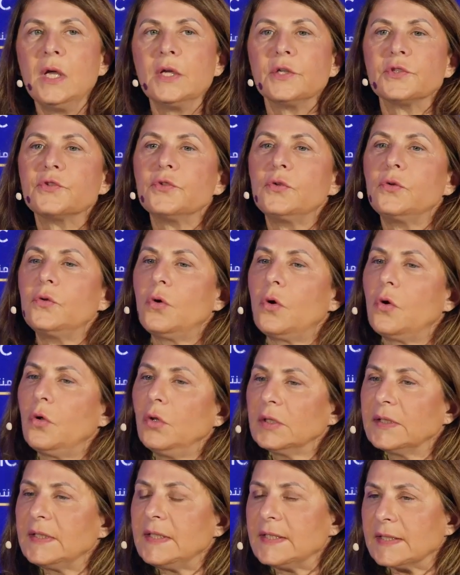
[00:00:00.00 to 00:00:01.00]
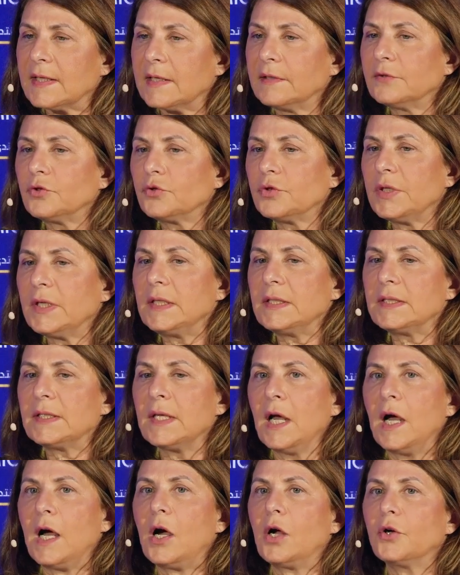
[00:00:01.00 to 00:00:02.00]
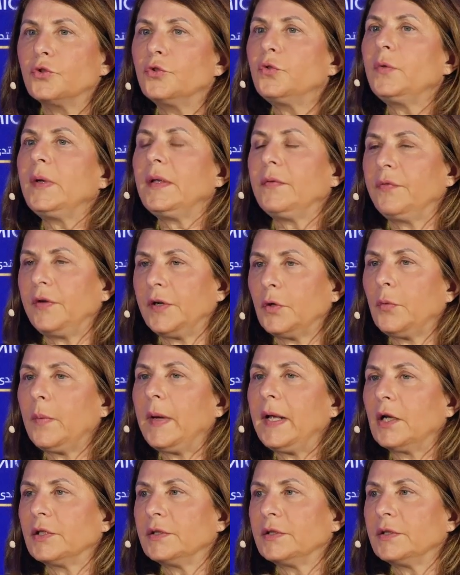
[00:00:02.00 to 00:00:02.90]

So all these countries are doing very well